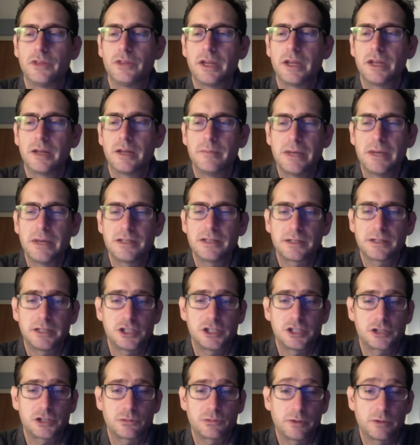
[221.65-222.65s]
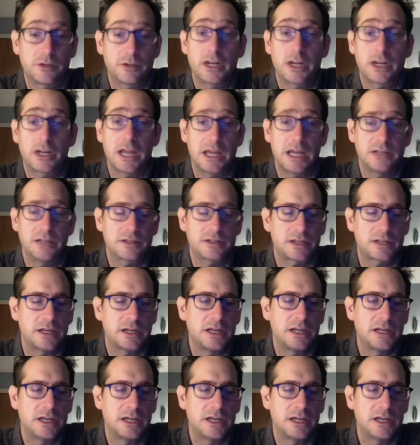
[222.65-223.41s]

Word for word: thing and basically just river gazed